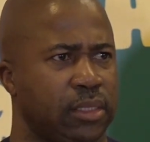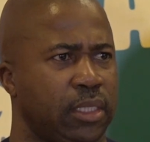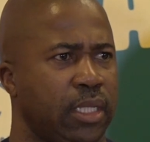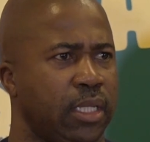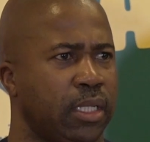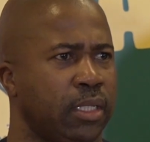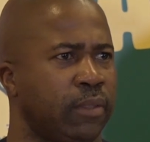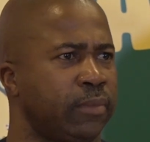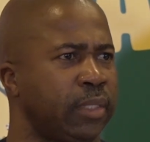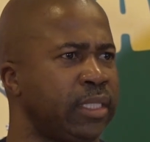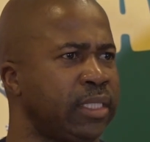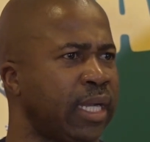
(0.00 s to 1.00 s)

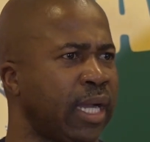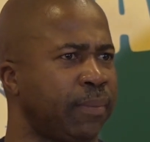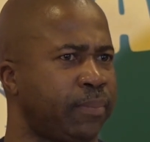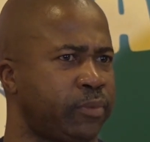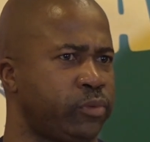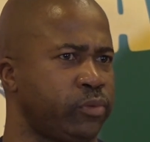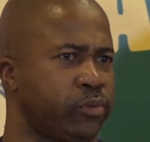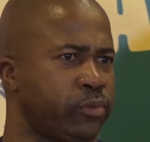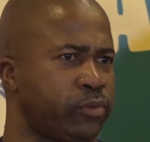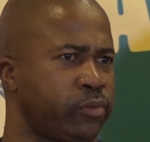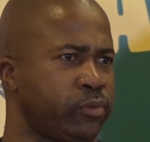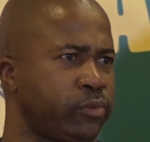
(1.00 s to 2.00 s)
leading up to
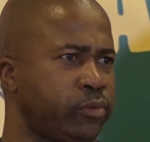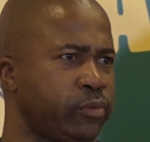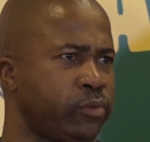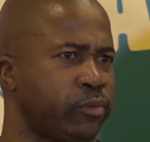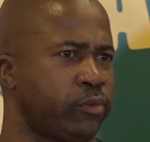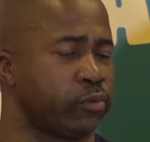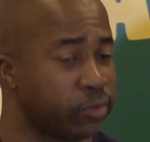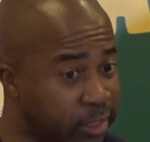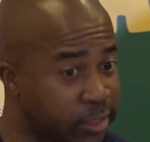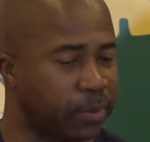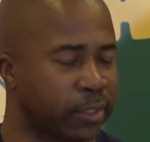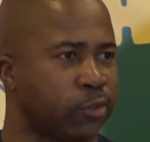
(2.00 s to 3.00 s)

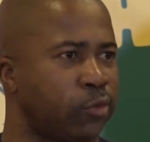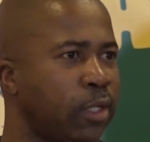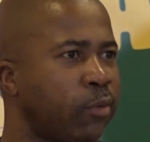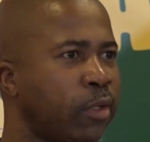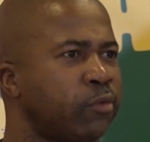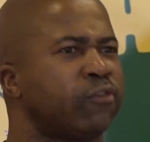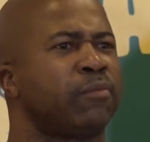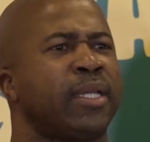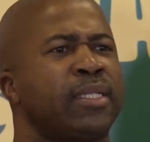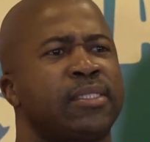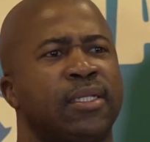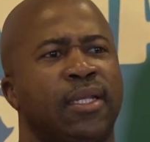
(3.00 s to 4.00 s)
this particular one. We've
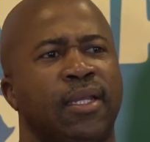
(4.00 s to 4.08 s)
met